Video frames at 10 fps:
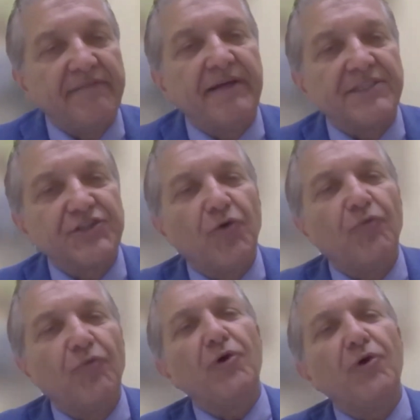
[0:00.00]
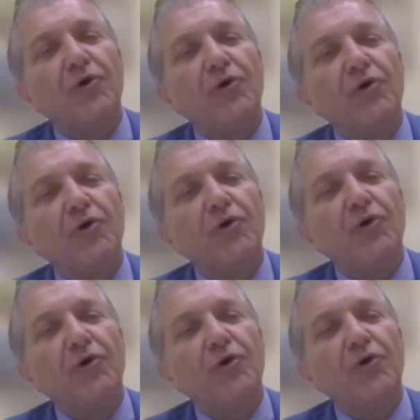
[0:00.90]
So, what is, in
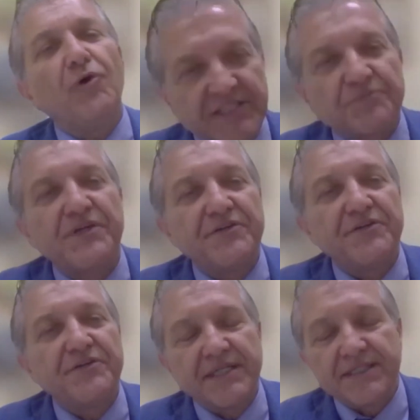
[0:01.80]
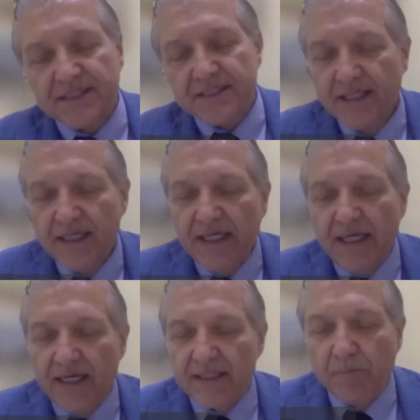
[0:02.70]
your experience,
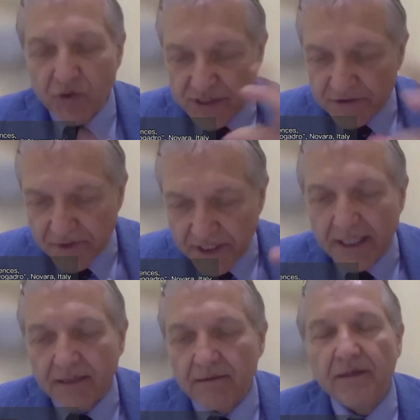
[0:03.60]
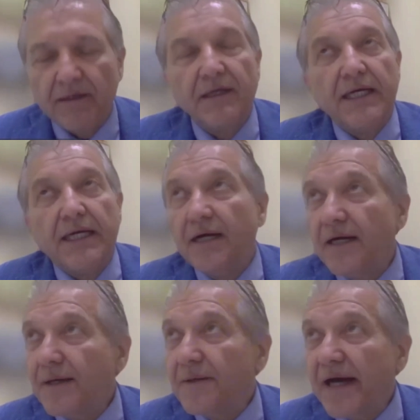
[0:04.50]
the most critical
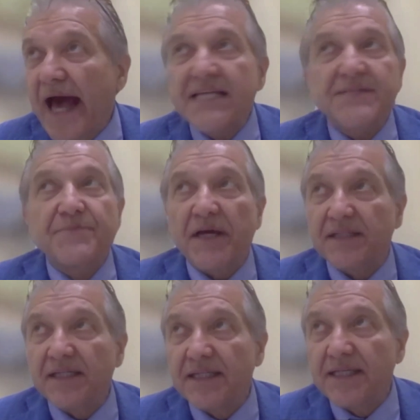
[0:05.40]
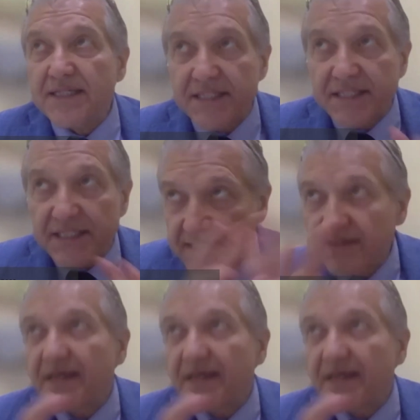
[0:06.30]
aspect in this